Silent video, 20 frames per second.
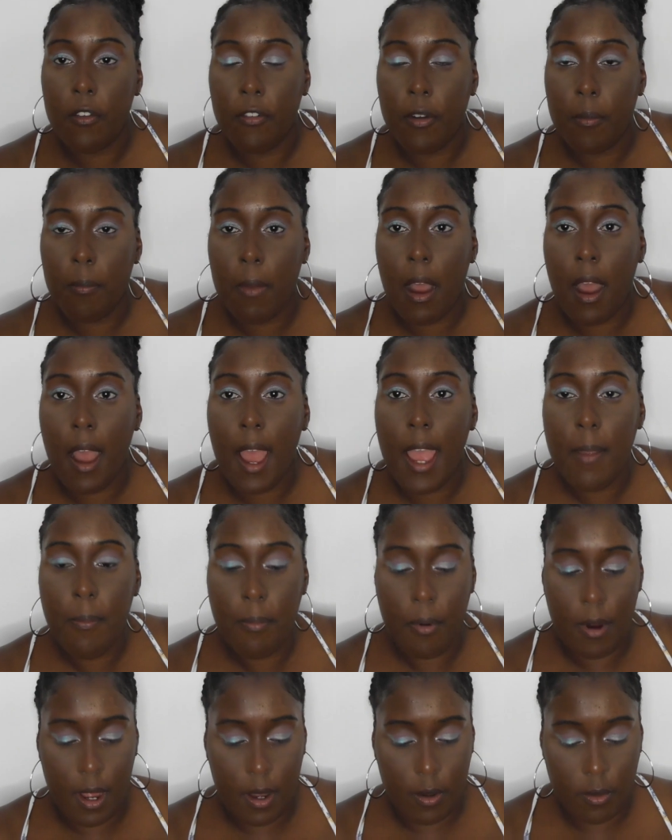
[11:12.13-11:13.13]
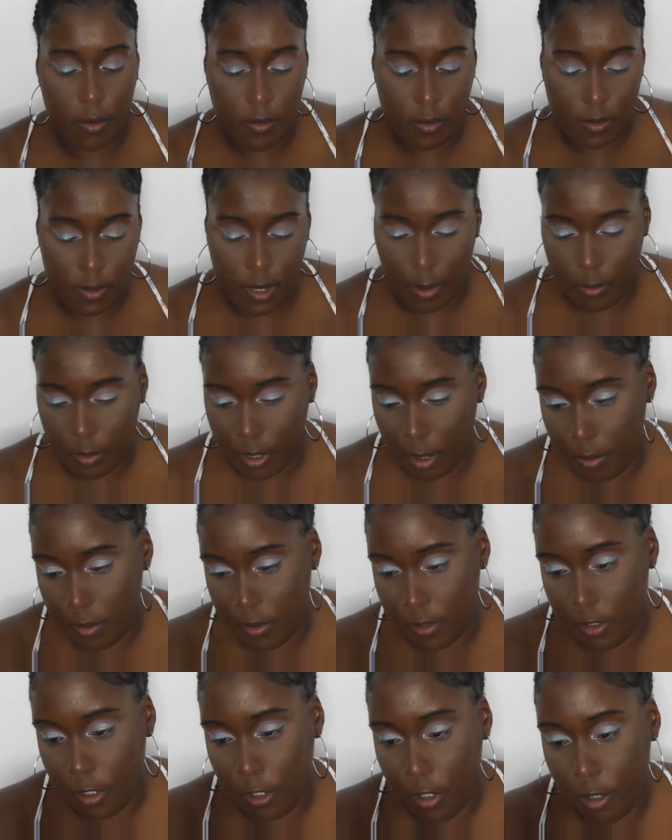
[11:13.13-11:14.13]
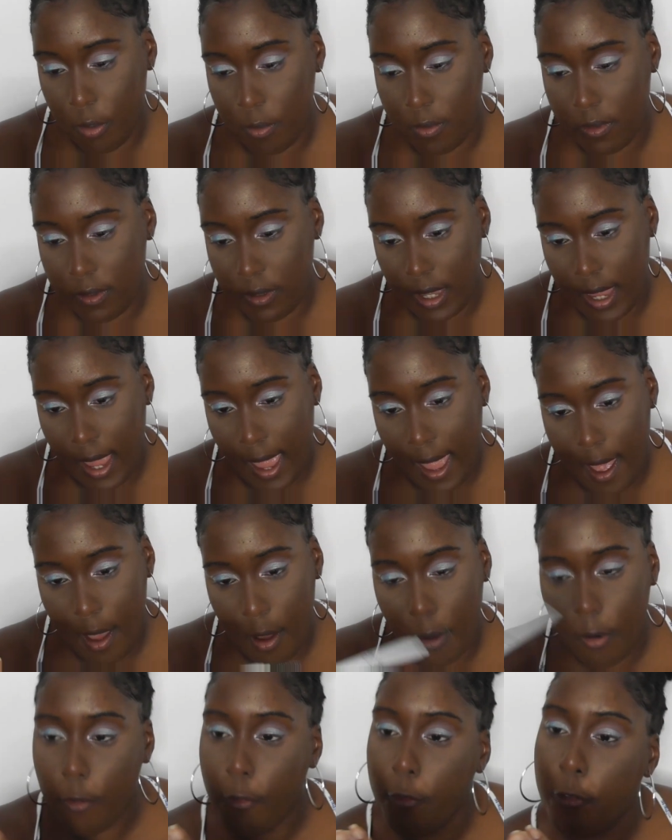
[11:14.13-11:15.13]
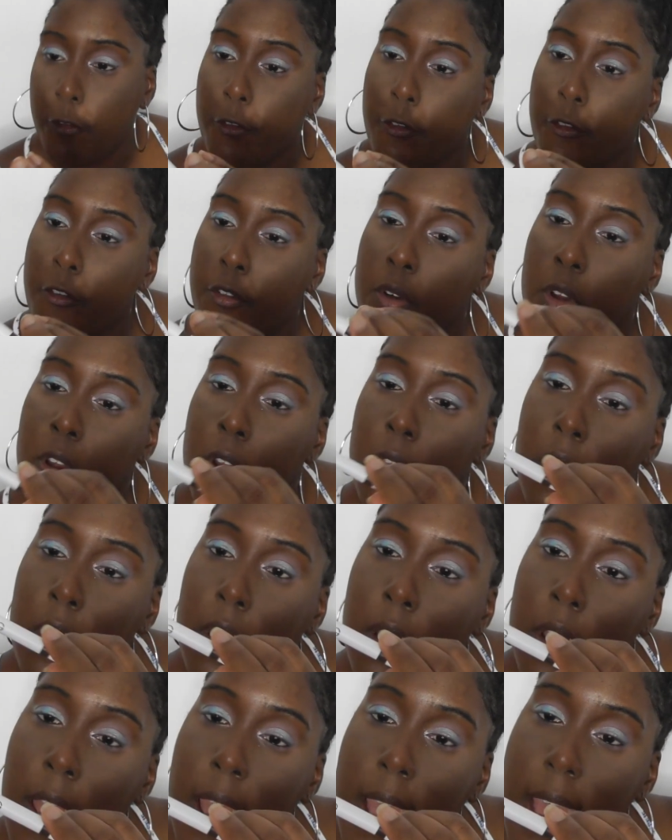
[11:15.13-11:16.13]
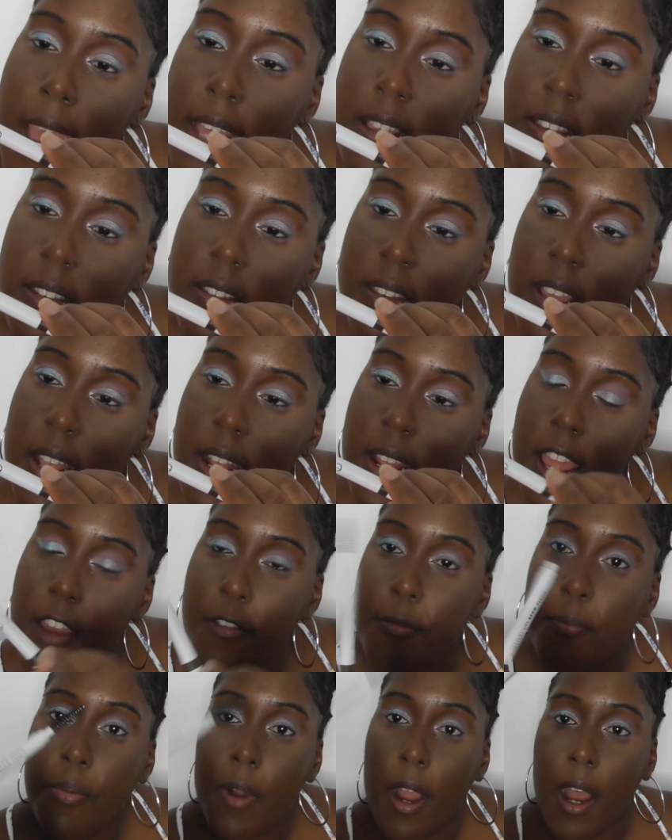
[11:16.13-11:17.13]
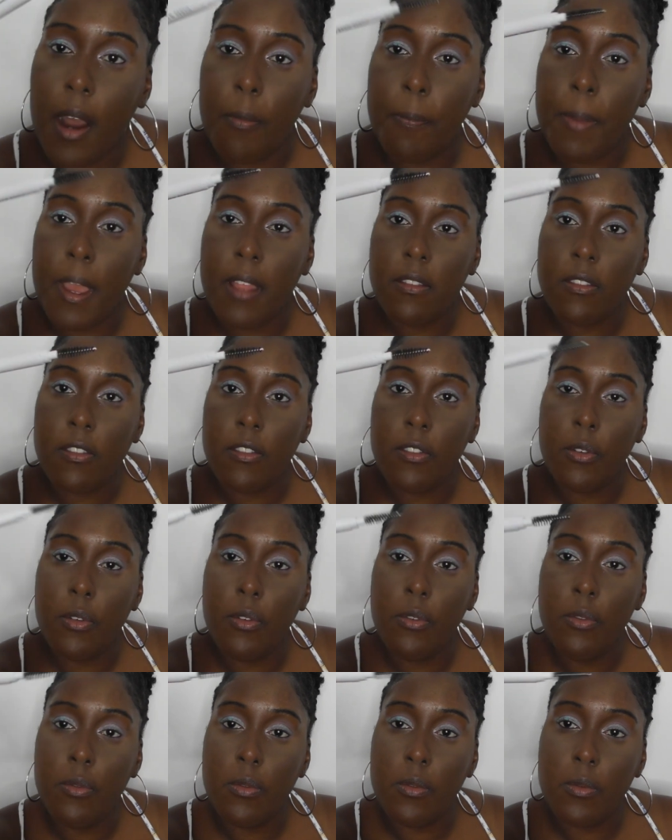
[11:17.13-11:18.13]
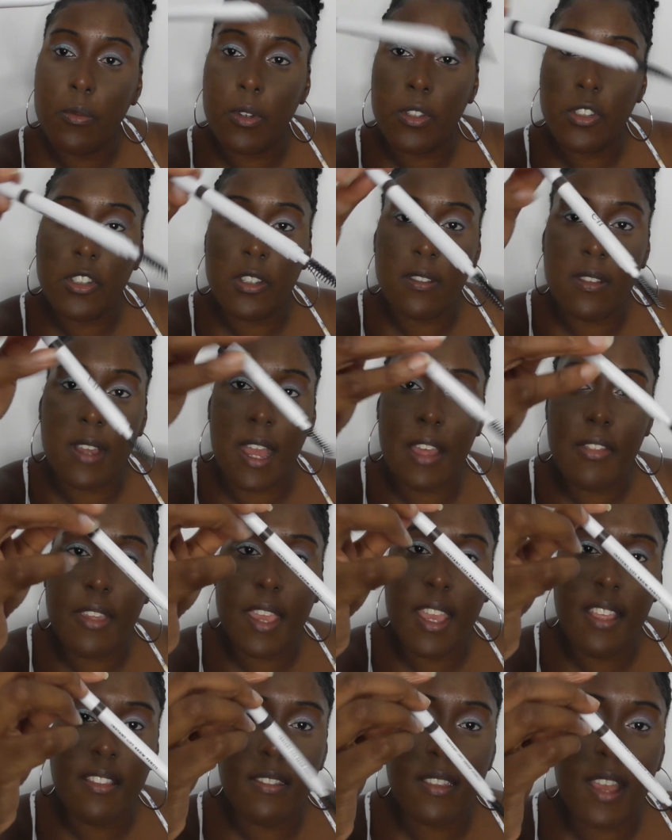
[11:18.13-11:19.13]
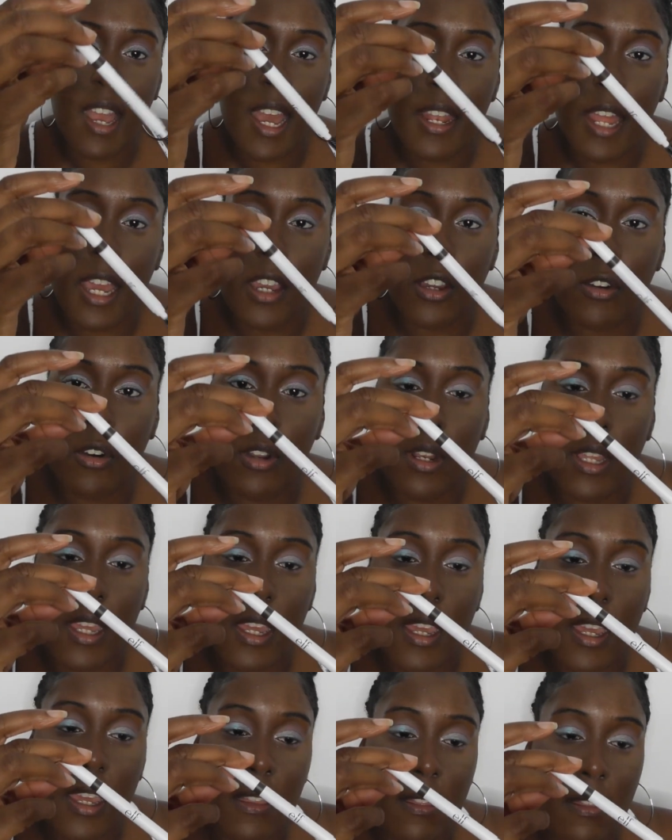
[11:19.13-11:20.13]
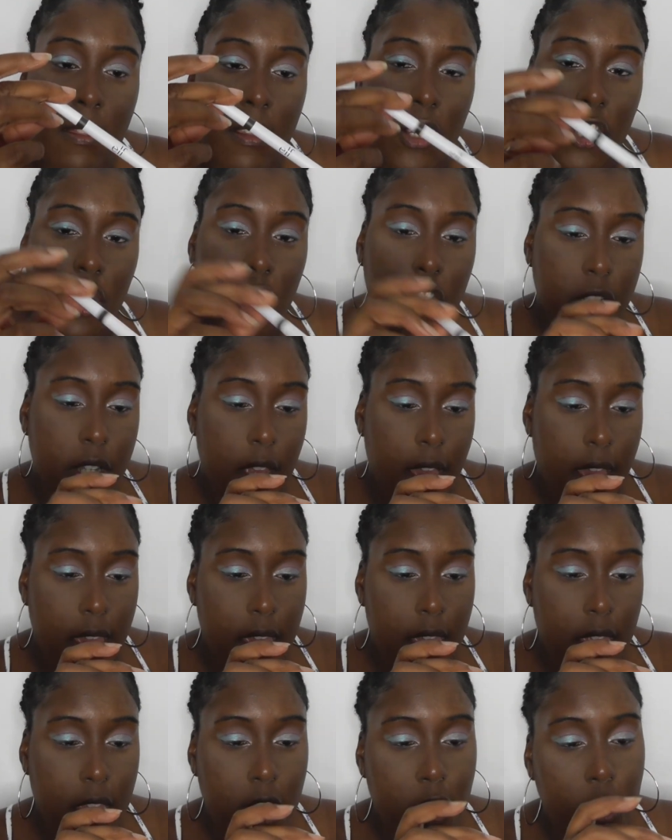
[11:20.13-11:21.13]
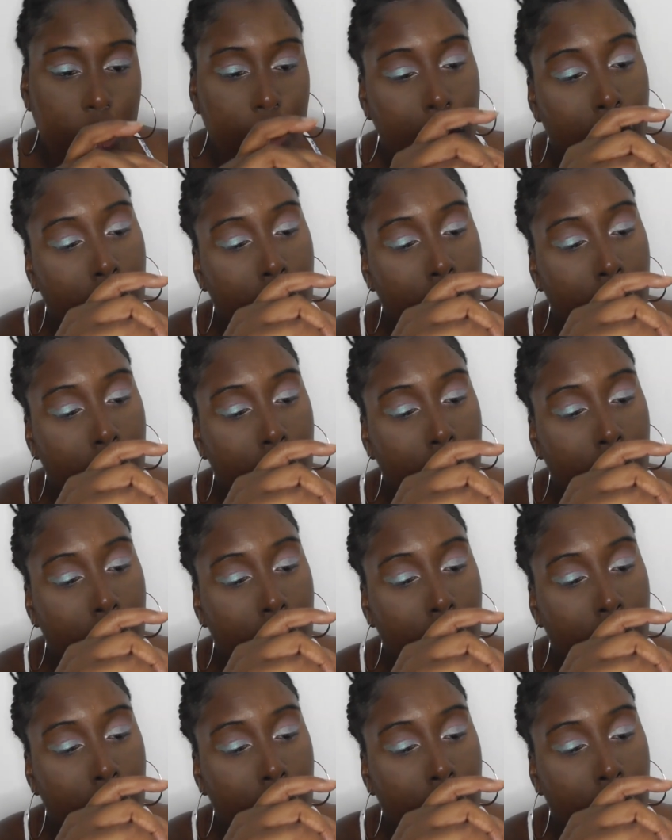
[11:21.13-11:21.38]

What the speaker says: for my eyebrows, I'm going to use the e.l.f. Instant Lift Brow Pencil, which is like this, and I got it in the shade